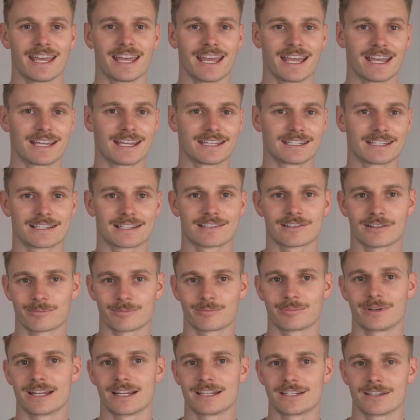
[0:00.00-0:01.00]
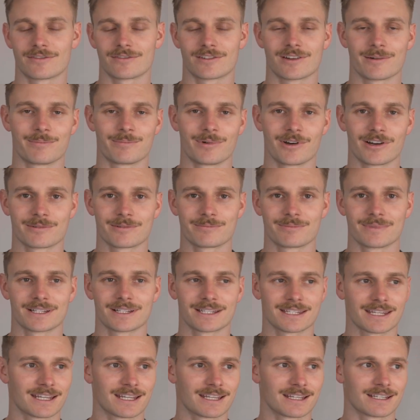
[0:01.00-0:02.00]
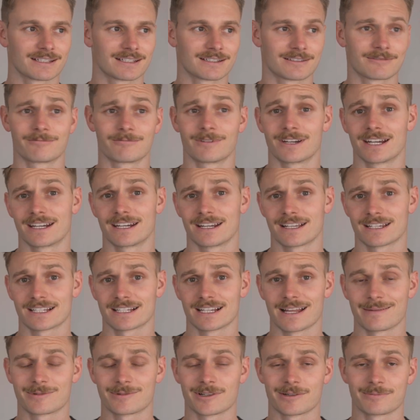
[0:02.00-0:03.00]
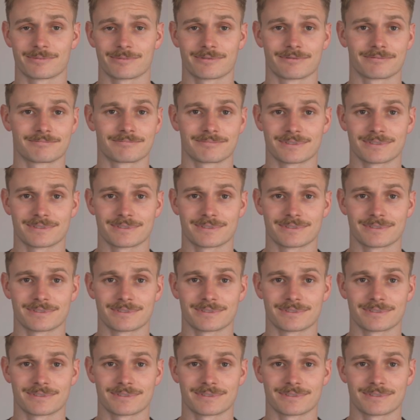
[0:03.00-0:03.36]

and it's got plenty of compartments and really nice laptop